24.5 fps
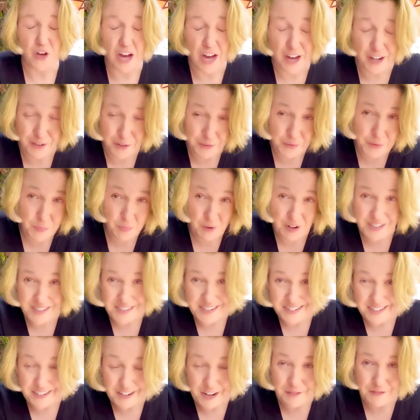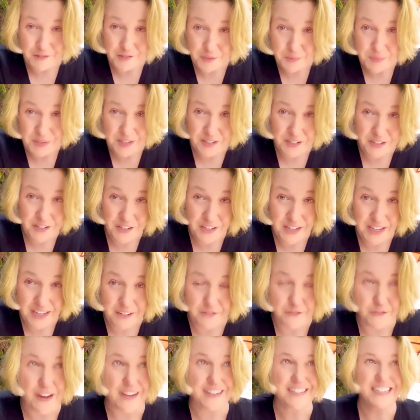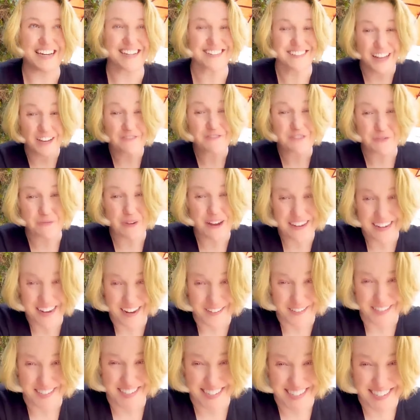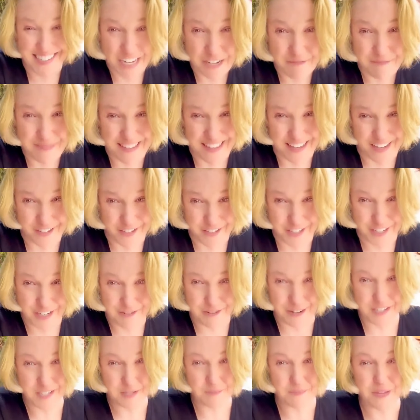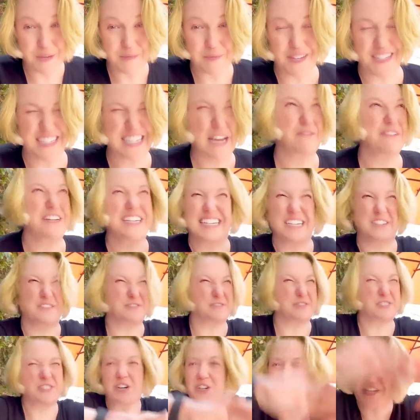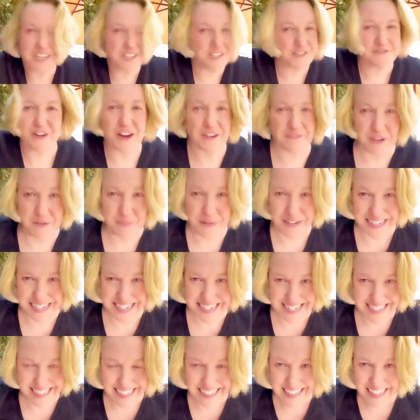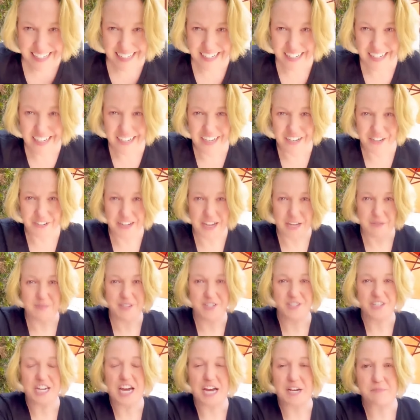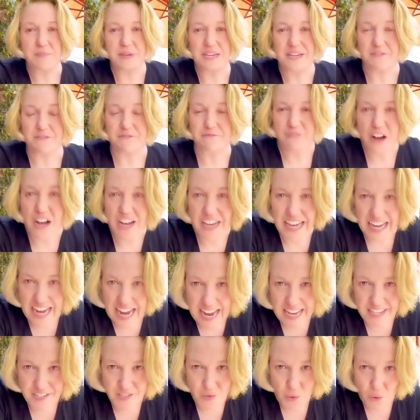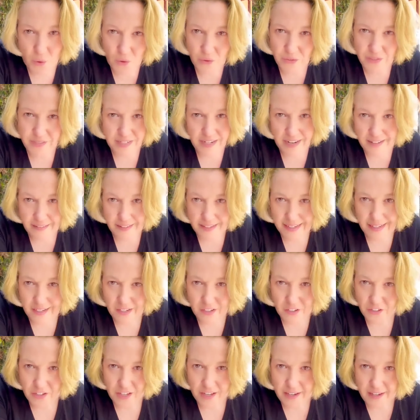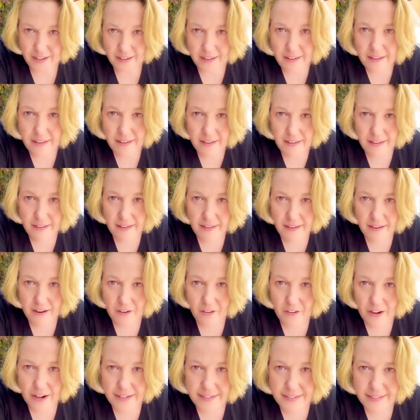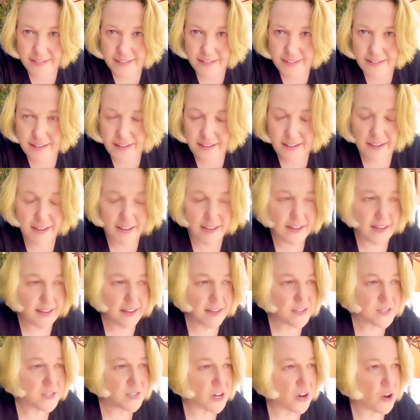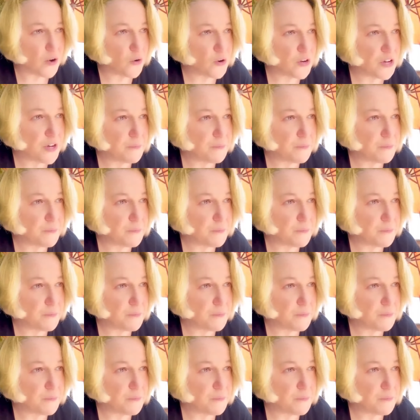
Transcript: honored the president offers me a cookie. In fact, I'd love the White House to send me that cookie recipe because I want to do cookies for everybody. Okay, because you got to be a fucking asshole to not like a cookie. All right? So